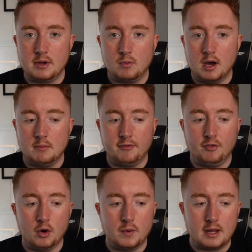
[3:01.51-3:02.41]
were
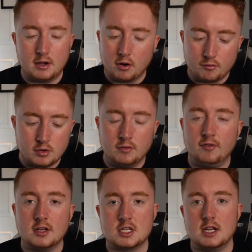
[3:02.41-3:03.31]
before. We are not
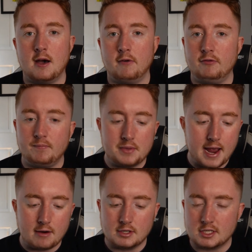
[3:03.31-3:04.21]
ruthless enough.
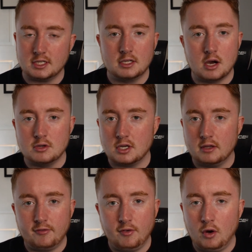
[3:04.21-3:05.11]
Aronson goes on
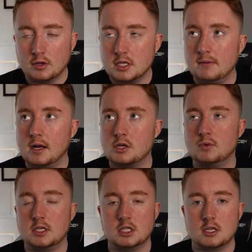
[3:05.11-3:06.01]
the floor too much,
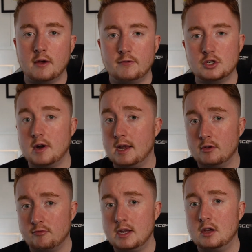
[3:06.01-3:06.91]
which is so frustrating. He
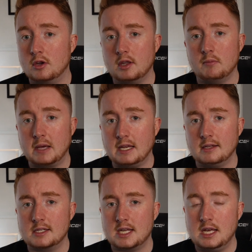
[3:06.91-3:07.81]
was really good at the beginning
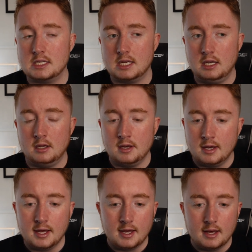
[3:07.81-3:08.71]
of the season,
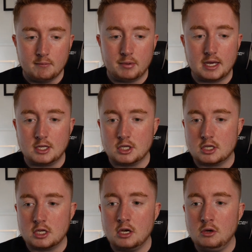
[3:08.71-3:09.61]
but he's
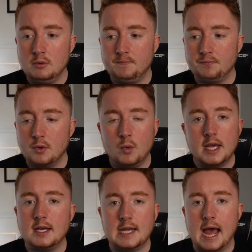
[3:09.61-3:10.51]
just too
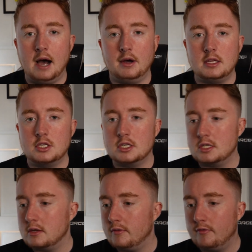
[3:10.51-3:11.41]
weak now. He's
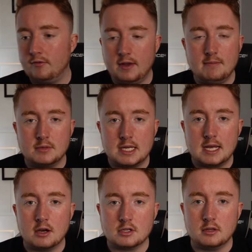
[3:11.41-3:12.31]
just
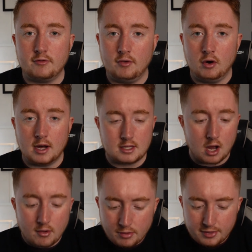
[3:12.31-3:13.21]
flimsy, goes on the floor. I
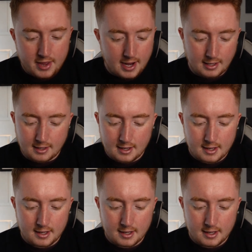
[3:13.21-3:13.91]
don't think